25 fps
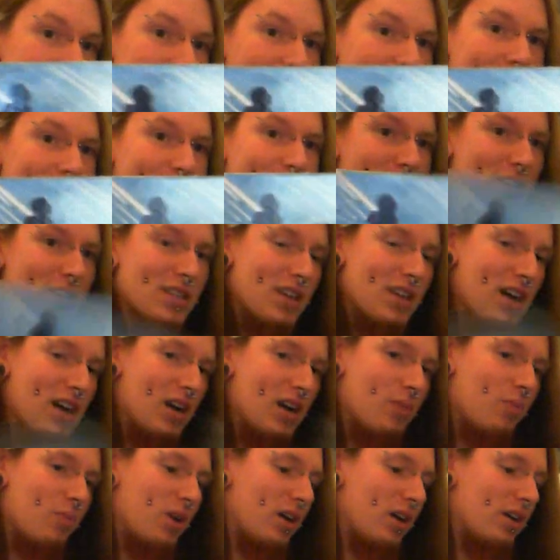I love these
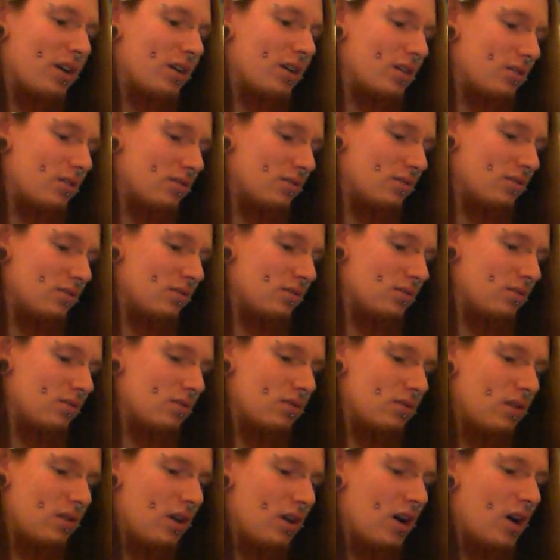hardback
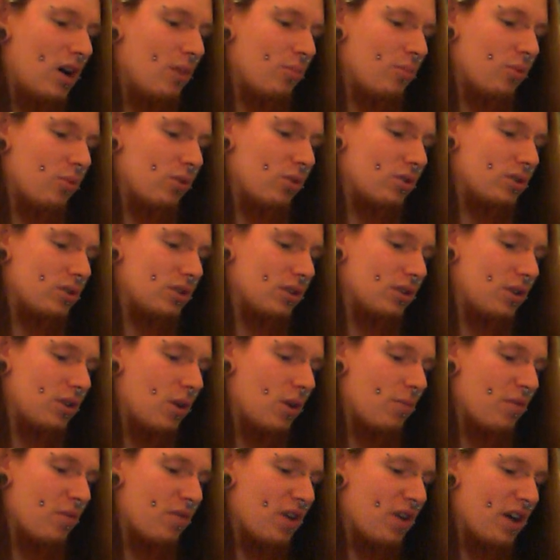art books that come
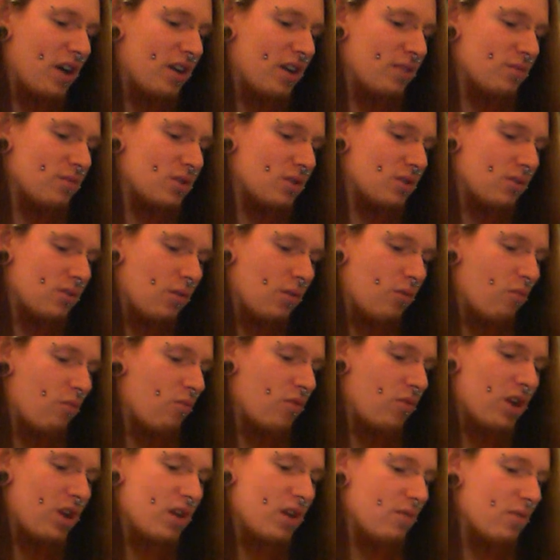with games. I'm a
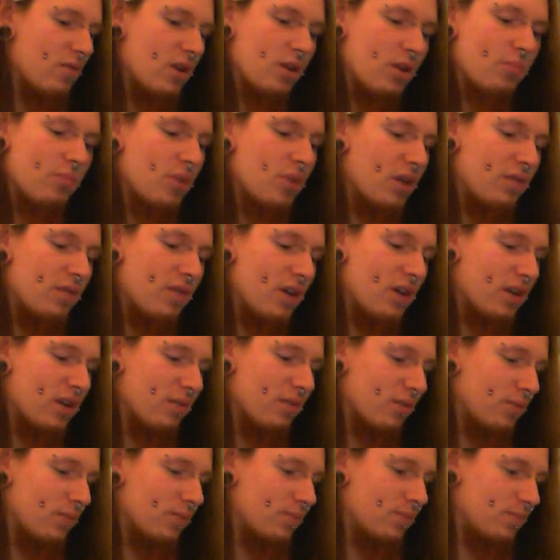really big fan of
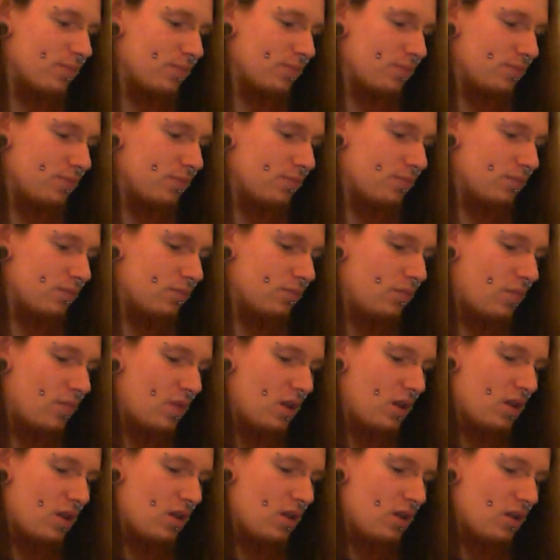them.
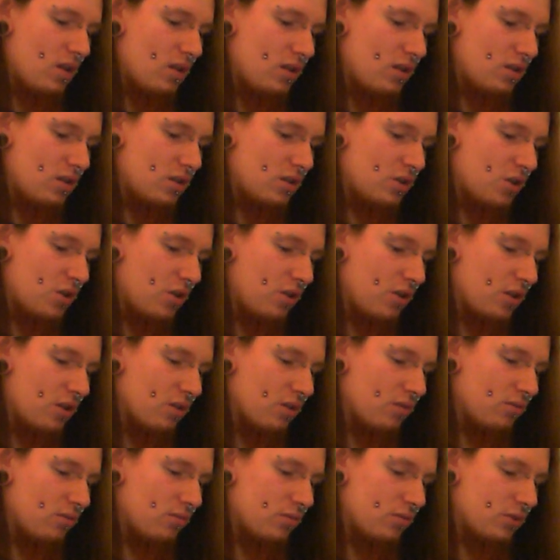Let's show you
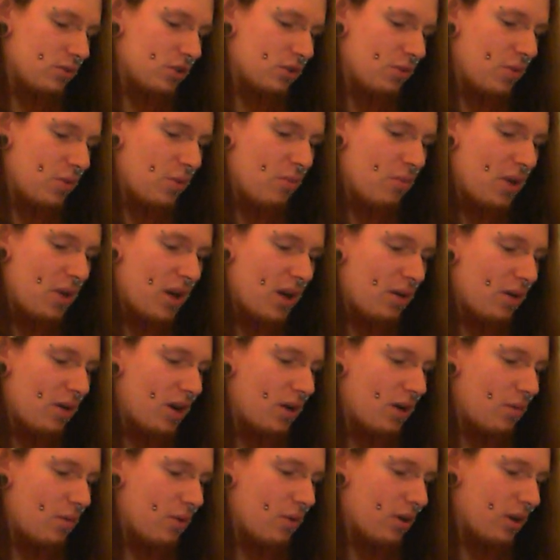some of the better
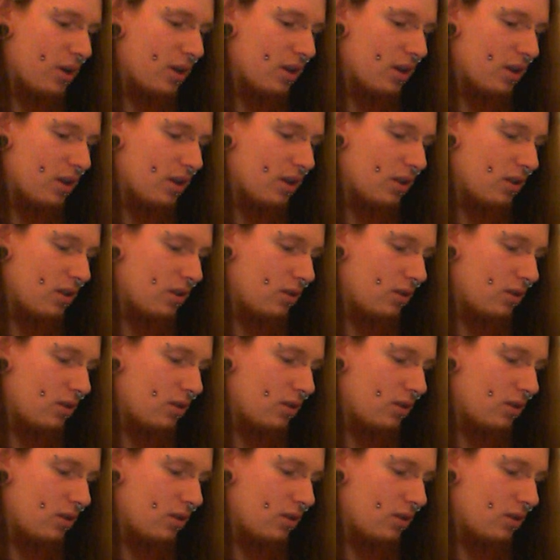artwork in here.